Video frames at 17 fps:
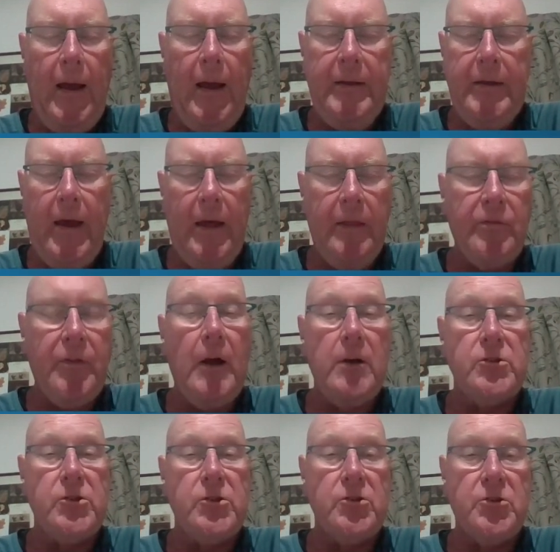
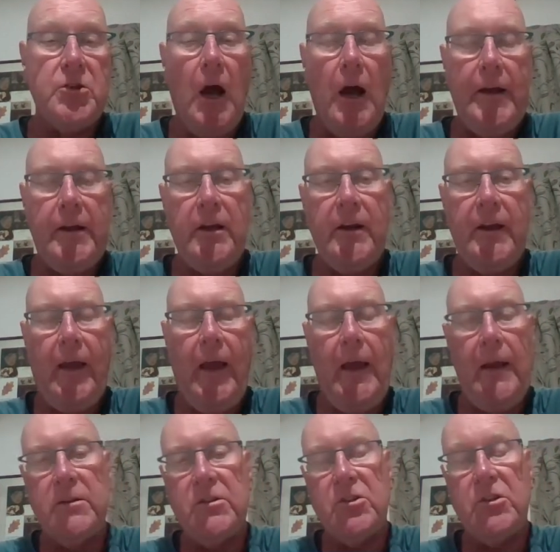acanthosis
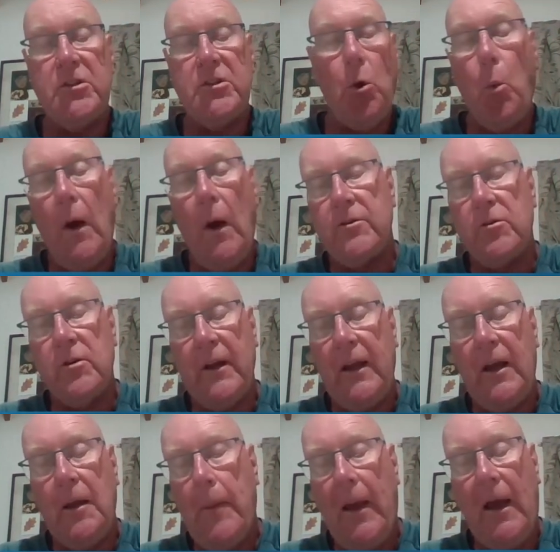nigricans and you're
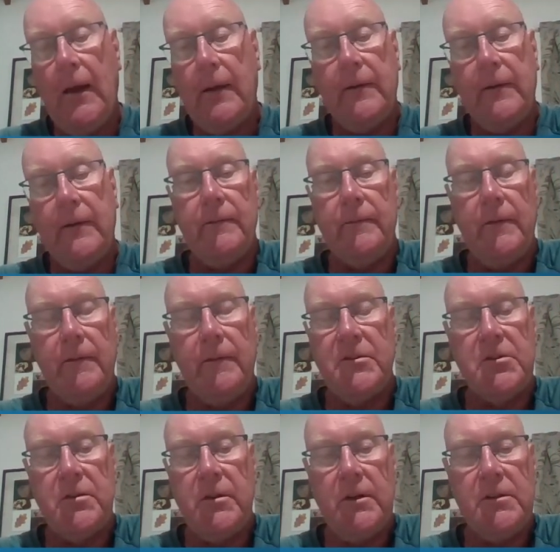wondering about
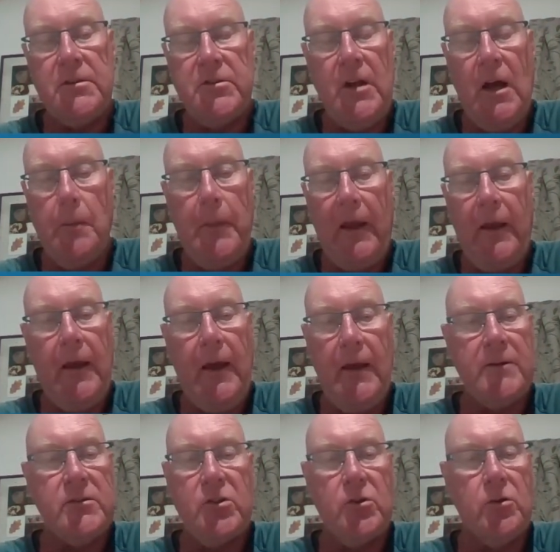stomach
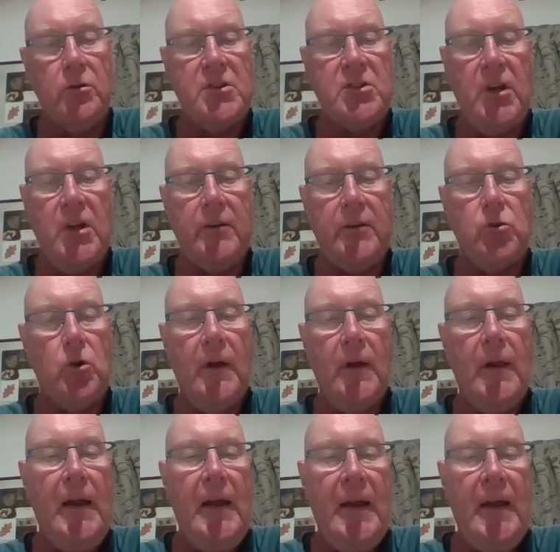cancer, etc.